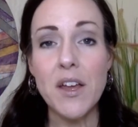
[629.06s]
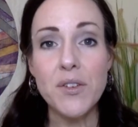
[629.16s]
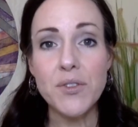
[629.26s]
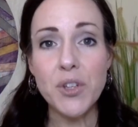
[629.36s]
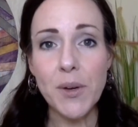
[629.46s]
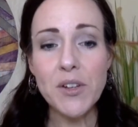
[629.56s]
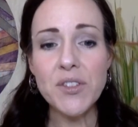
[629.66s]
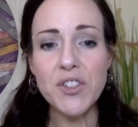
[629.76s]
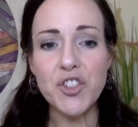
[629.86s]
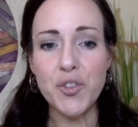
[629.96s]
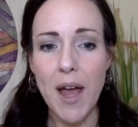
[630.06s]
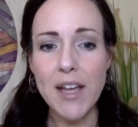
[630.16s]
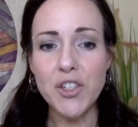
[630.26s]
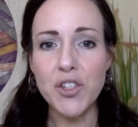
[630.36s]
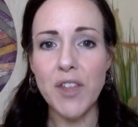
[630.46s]
So here's the
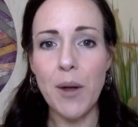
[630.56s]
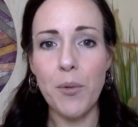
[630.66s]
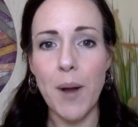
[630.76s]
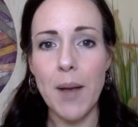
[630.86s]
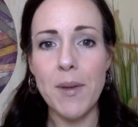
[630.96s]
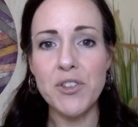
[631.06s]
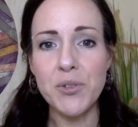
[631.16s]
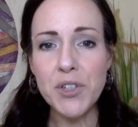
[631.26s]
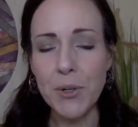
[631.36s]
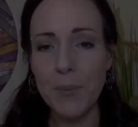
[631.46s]
stretch that I would recommend you do.